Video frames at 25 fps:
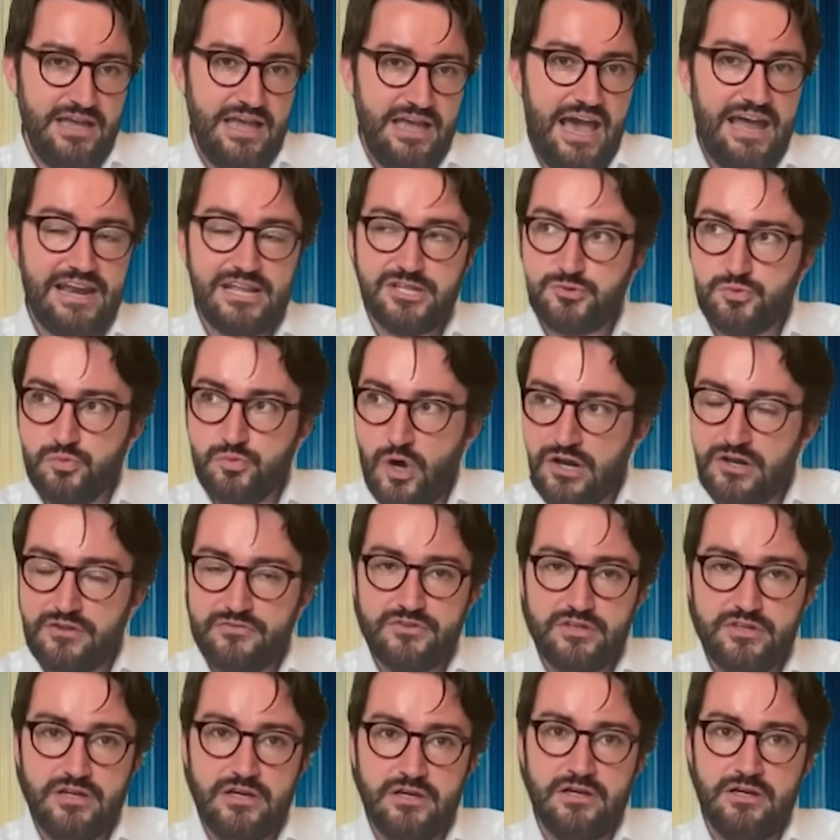And it's one
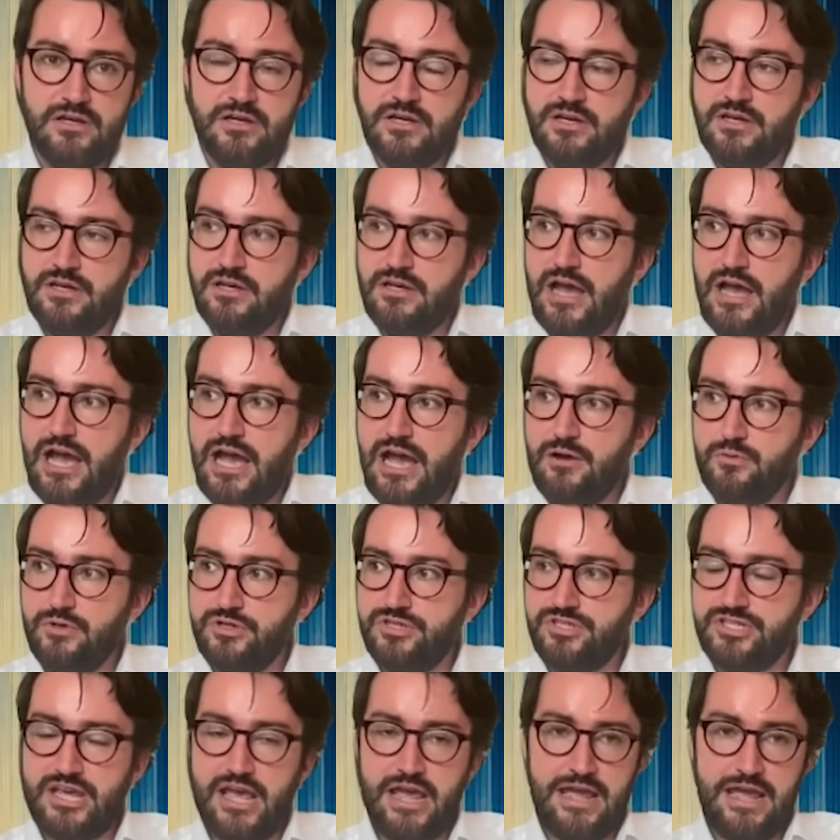of the, I
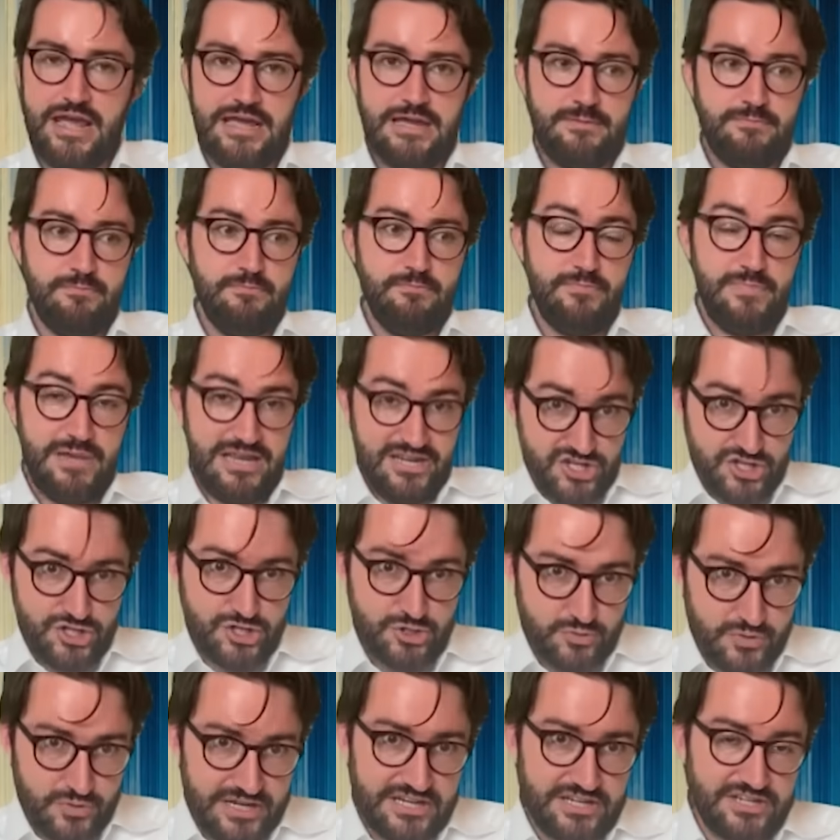would say,
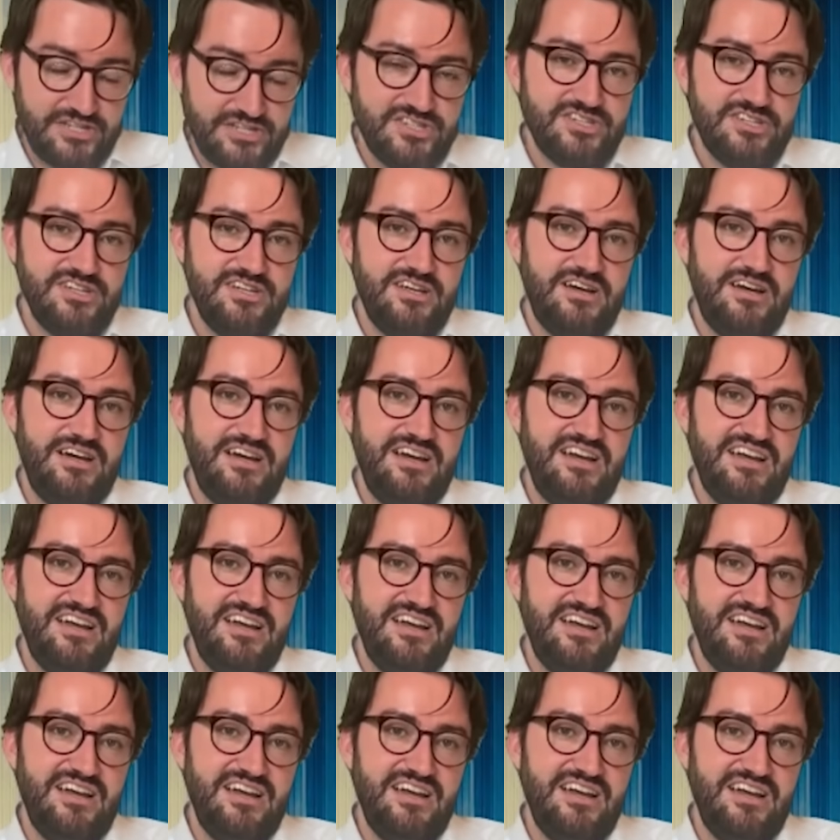mysteries